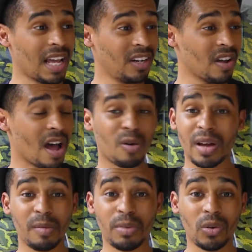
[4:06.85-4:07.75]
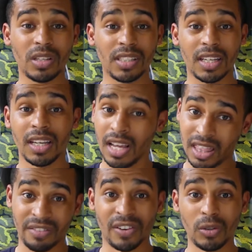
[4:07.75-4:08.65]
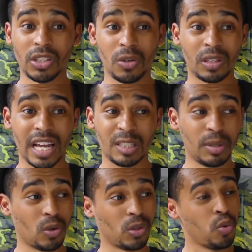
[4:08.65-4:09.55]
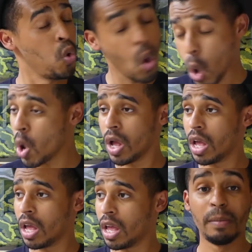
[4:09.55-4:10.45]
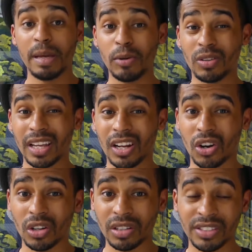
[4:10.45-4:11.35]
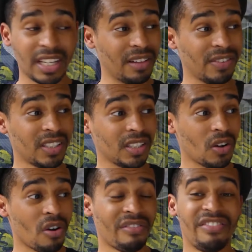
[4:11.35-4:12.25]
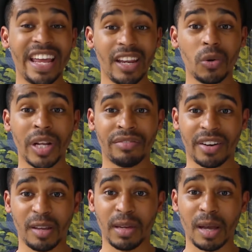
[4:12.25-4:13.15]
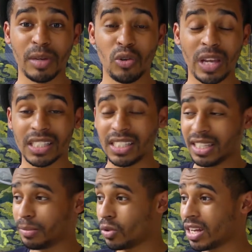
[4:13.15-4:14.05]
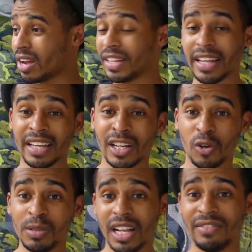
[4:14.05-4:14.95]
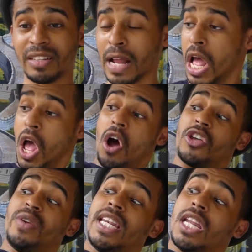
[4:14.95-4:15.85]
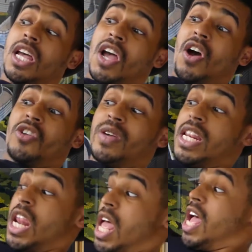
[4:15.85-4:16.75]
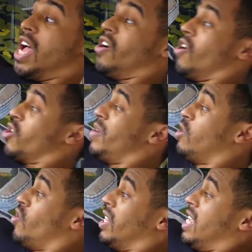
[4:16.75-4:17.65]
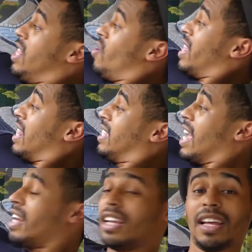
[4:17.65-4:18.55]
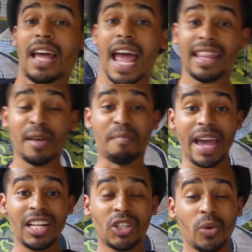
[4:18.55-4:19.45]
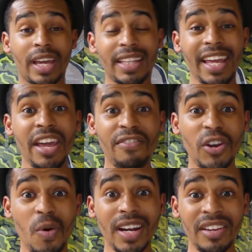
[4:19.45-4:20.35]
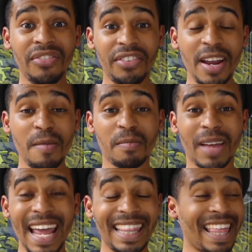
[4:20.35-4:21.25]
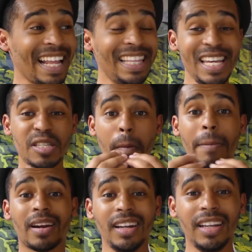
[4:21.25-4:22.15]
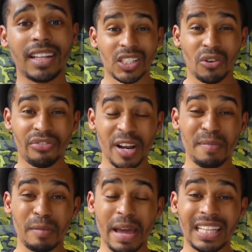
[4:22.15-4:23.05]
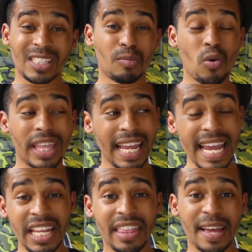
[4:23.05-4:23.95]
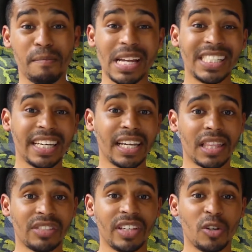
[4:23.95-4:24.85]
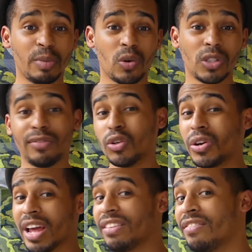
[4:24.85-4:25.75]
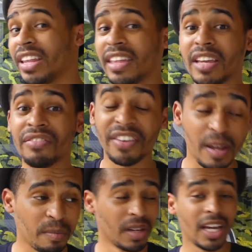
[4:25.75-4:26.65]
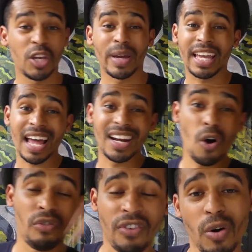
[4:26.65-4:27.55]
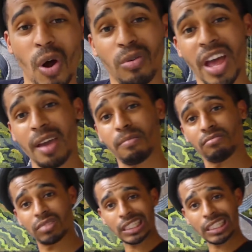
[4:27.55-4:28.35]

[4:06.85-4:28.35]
I don't know how my employees say the photos look nice, because whoo, people who take a lot of selfies are very good at framing. I mean, you can see them all around. They're taking a group selfie and are you in? Are you in? Are you in? You're not in there on the other side. And they managed to get everyone in frame, and that is brilliant. So framing matters more than anything I'm mentioning in this video, because if you don't have everything in frame, you ain't got no photo game.